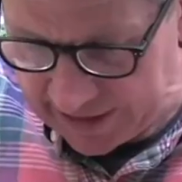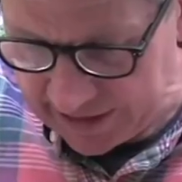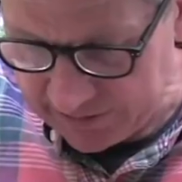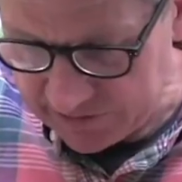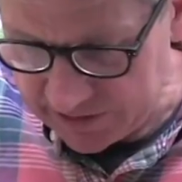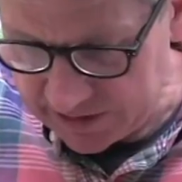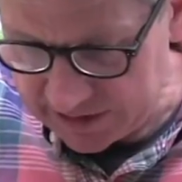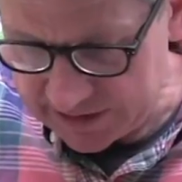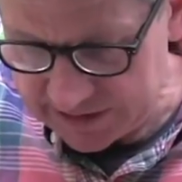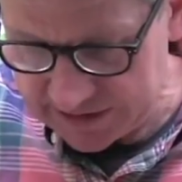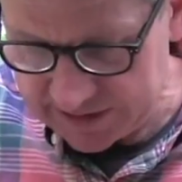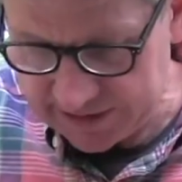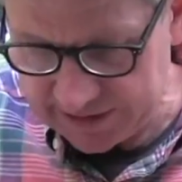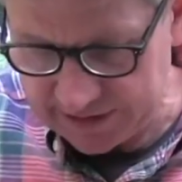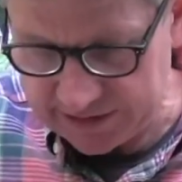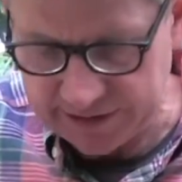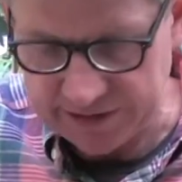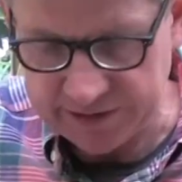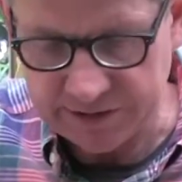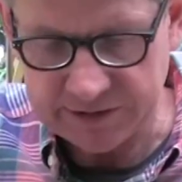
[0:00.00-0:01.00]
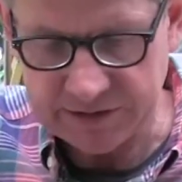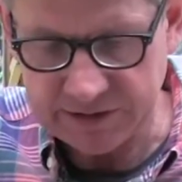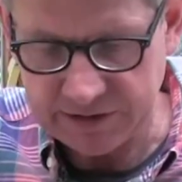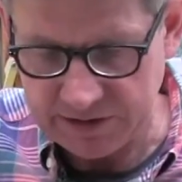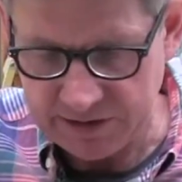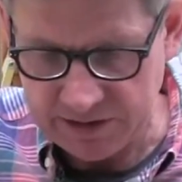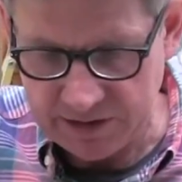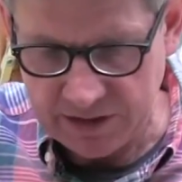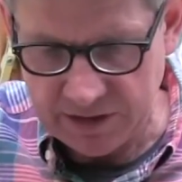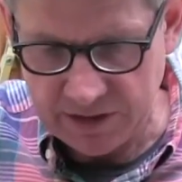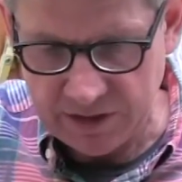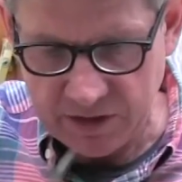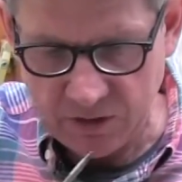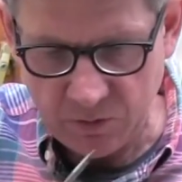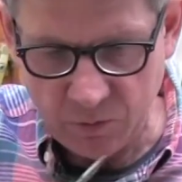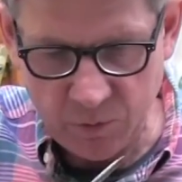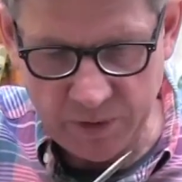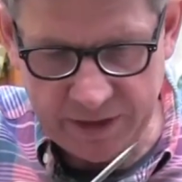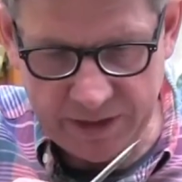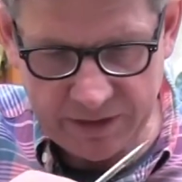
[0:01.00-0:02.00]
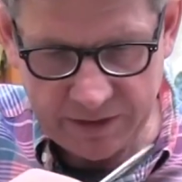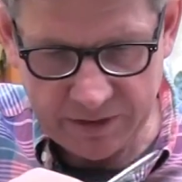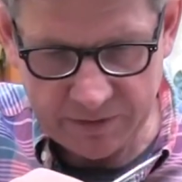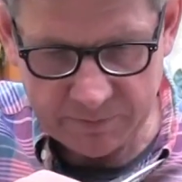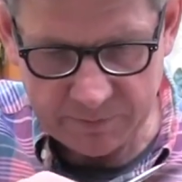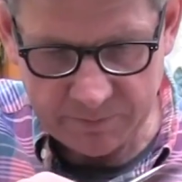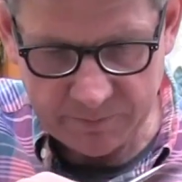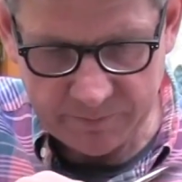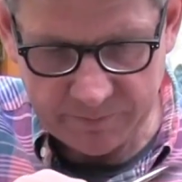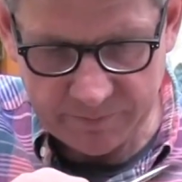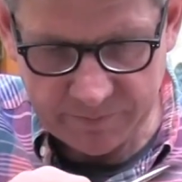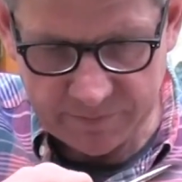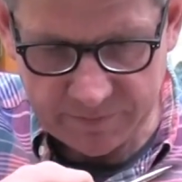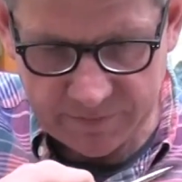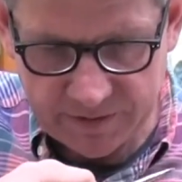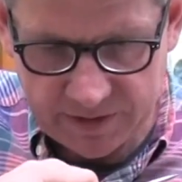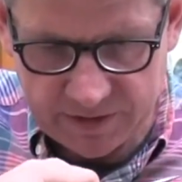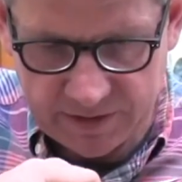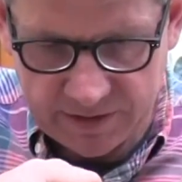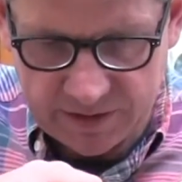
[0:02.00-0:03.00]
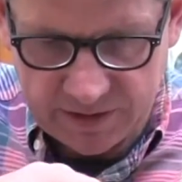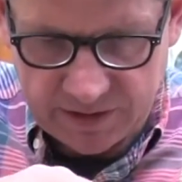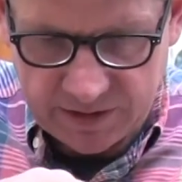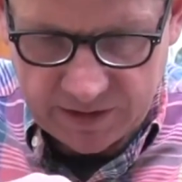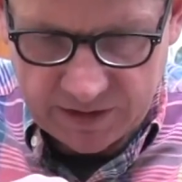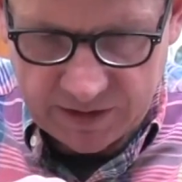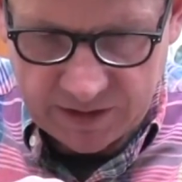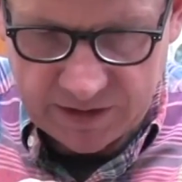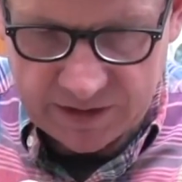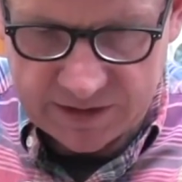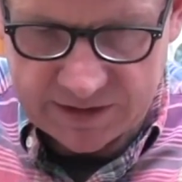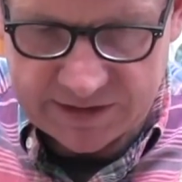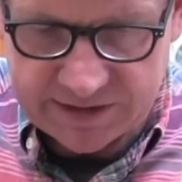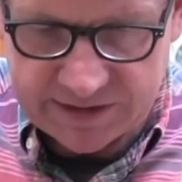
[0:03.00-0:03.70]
out these seedlings with a